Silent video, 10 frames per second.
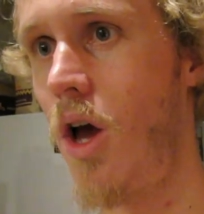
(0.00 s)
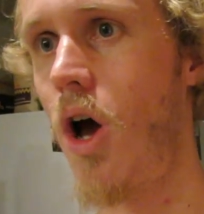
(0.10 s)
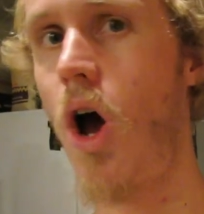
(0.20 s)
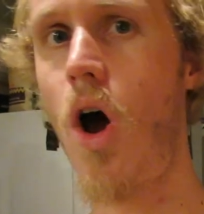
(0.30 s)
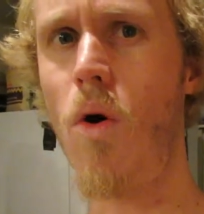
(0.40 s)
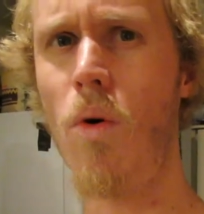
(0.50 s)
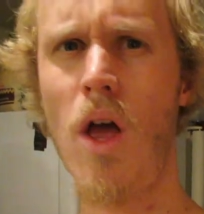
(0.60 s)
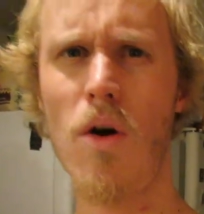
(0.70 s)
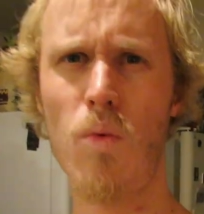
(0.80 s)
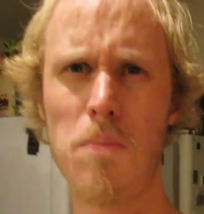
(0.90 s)
Oh,
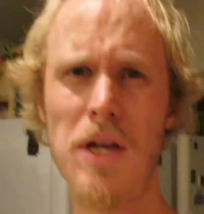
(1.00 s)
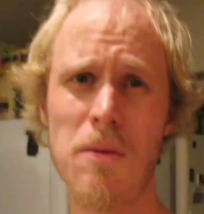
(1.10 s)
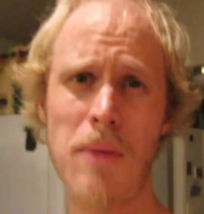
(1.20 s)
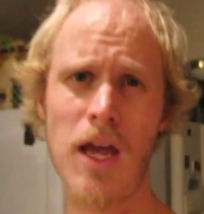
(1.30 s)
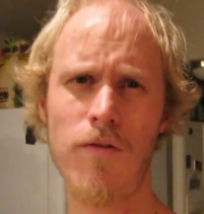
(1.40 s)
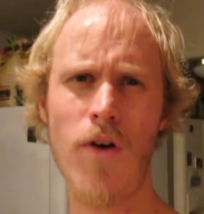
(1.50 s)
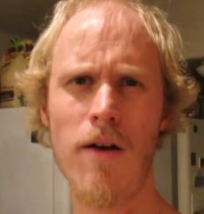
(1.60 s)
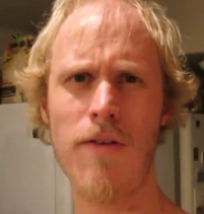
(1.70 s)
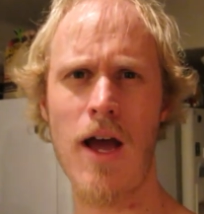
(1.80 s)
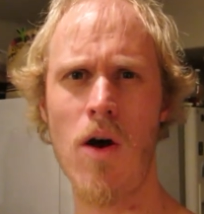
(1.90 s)
would be to make fun
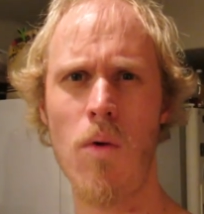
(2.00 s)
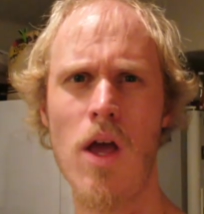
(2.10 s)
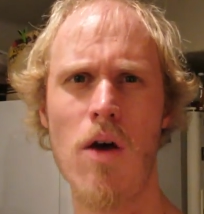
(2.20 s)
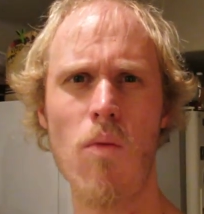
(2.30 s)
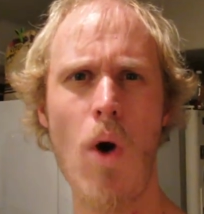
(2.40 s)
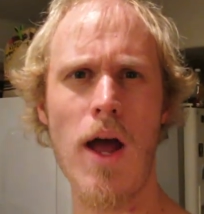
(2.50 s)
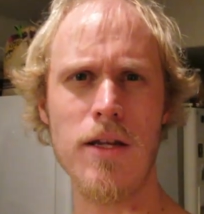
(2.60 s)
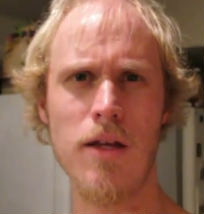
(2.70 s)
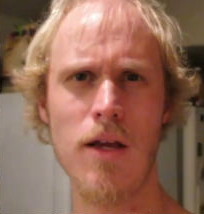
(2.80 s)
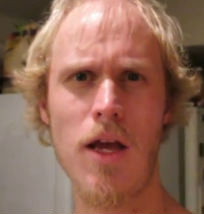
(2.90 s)
of how
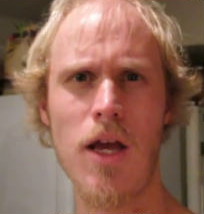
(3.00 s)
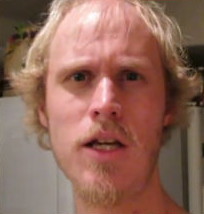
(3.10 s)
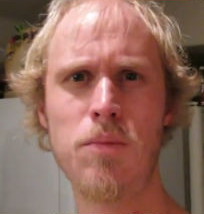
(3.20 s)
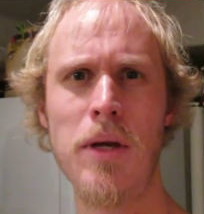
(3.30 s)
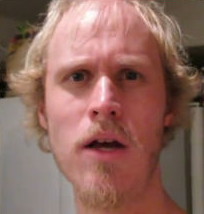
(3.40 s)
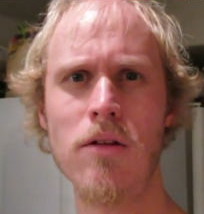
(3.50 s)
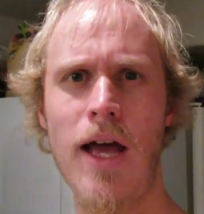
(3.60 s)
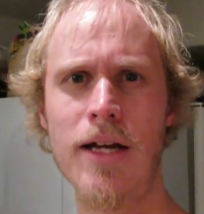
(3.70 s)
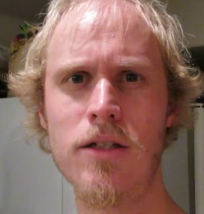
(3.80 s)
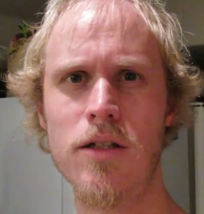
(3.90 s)
what he's being
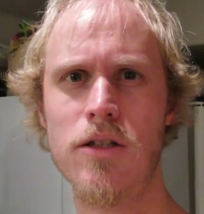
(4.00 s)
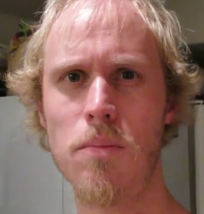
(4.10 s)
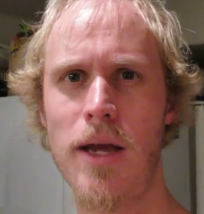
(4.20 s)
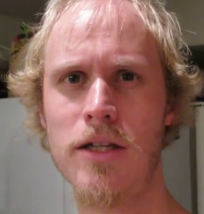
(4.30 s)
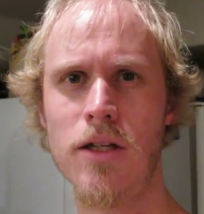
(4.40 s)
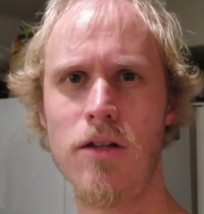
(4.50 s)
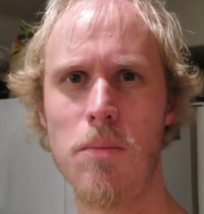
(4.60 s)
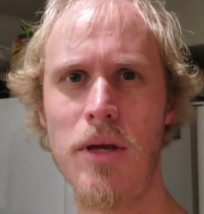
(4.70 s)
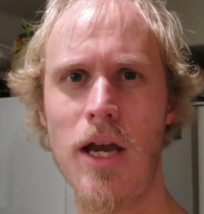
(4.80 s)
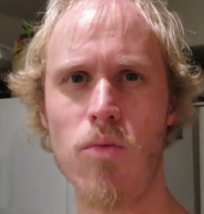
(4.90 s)
elected to basically
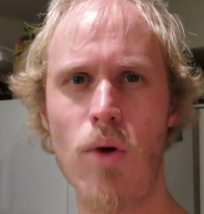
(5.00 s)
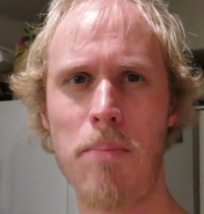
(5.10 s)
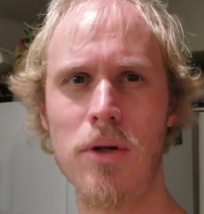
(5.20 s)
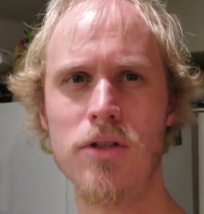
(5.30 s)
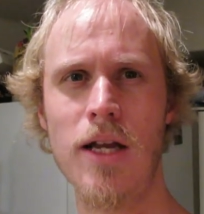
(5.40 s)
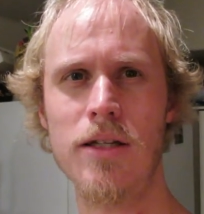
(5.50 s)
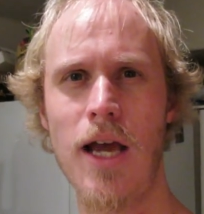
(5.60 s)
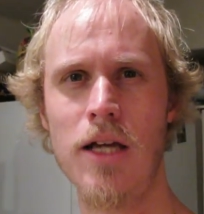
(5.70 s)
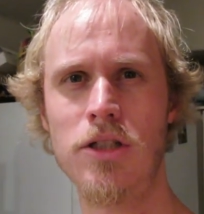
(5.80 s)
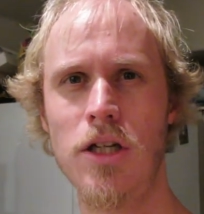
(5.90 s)
be a
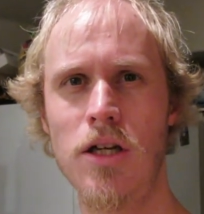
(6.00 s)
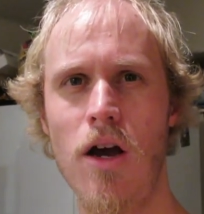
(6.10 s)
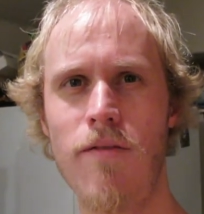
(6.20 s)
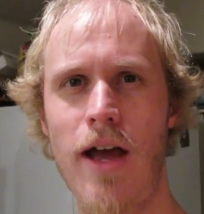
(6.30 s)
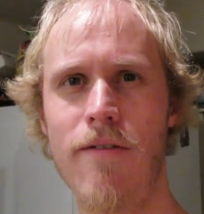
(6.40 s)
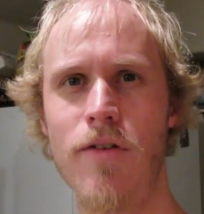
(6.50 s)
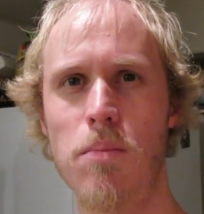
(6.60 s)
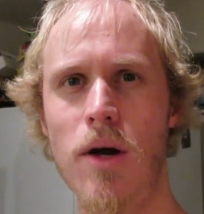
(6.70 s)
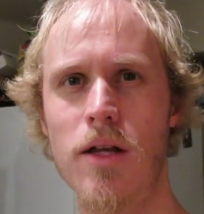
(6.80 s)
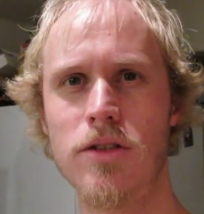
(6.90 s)
representation of
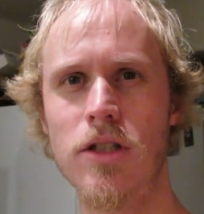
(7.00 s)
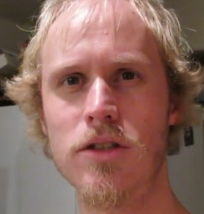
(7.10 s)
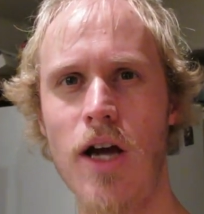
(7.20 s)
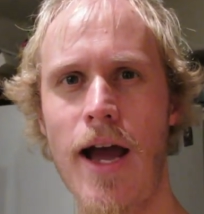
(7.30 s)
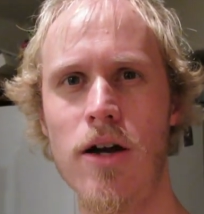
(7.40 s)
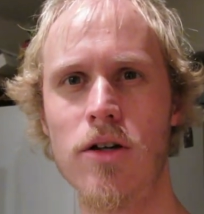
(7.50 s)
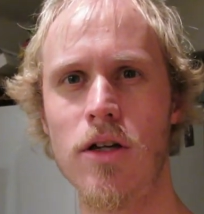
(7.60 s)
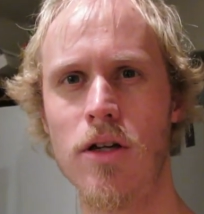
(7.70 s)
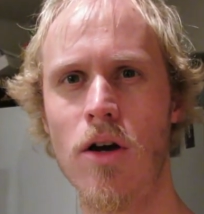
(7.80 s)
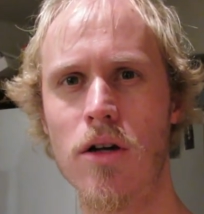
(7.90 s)
everybody's desire
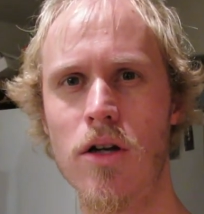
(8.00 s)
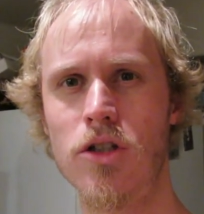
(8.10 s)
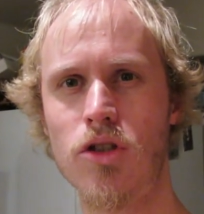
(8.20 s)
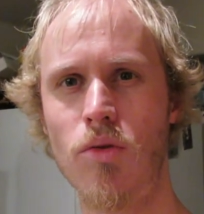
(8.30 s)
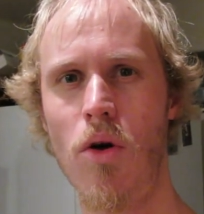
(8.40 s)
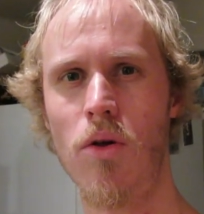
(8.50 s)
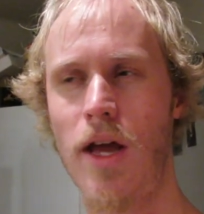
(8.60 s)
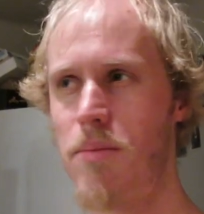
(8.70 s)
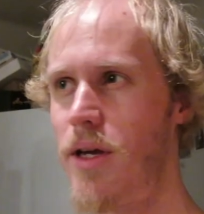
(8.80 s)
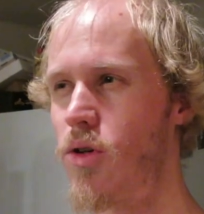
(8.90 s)
to control
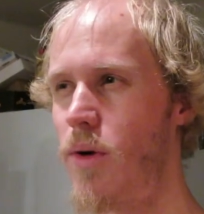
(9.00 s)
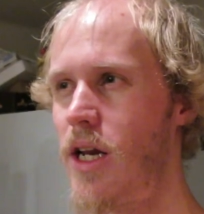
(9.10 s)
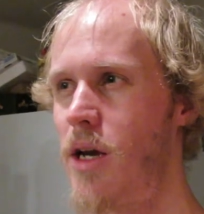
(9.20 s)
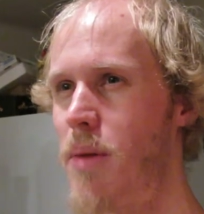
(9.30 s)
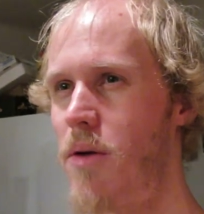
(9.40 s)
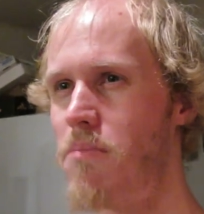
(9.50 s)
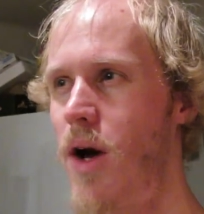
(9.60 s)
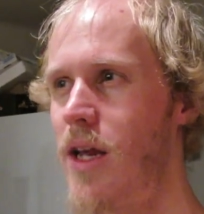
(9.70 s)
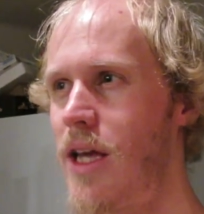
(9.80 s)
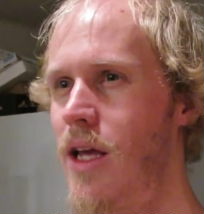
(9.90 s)
and be greedy about
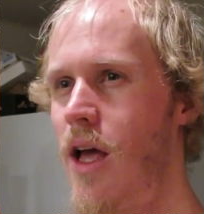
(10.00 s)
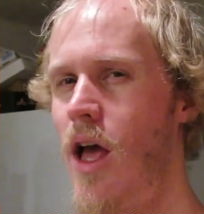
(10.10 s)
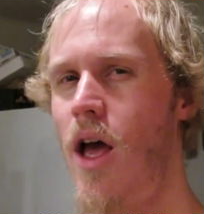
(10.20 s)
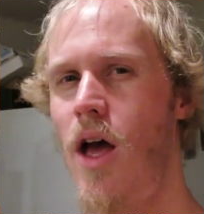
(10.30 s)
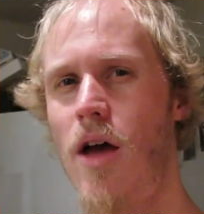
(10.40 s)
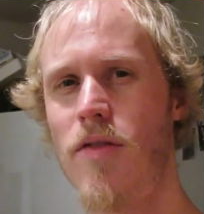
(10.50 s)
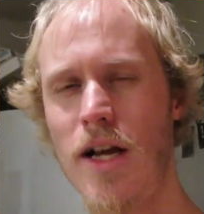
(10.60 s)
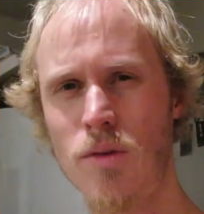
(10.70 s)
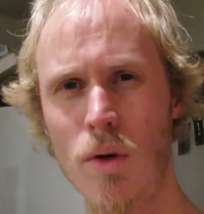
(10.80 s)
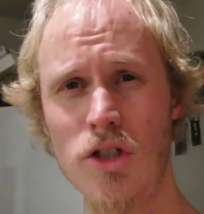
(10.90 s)
money.
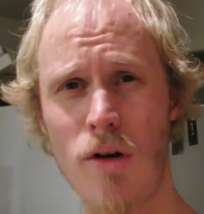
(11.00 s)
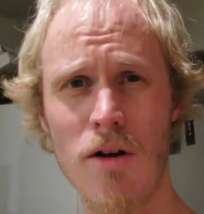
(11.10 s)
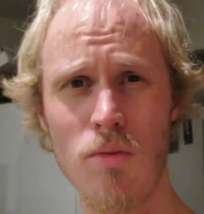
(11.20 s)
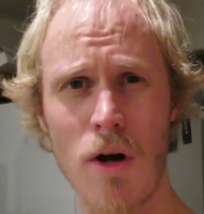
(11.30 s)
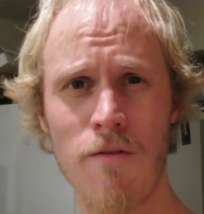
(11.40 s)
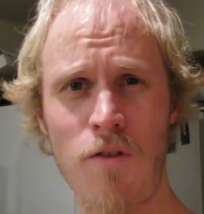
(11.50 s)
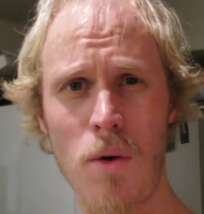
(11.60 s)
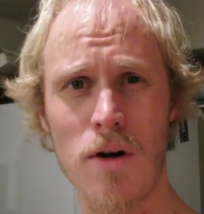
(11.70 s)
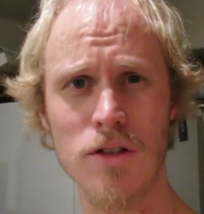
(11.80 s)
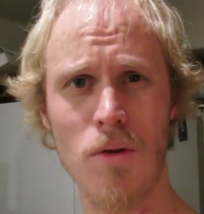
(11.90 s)
That's what he's trying to run
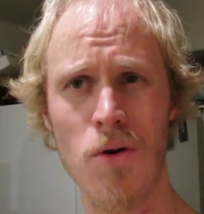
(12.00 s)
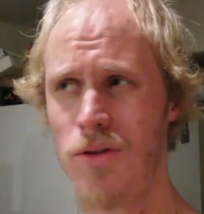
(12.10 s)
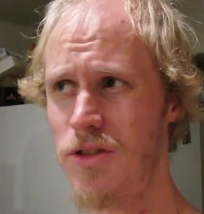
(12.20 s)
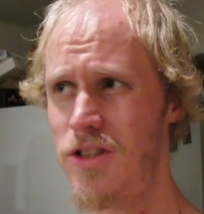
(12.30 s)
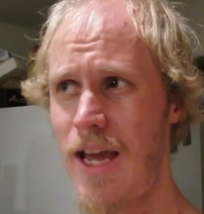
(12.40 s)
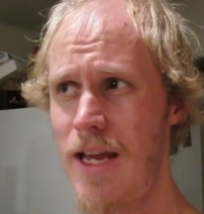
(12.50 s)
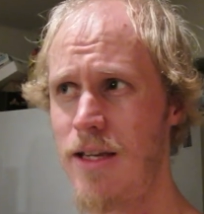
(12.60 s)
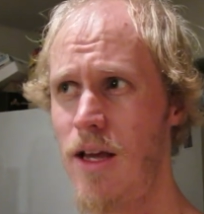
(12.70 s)
for in his local state.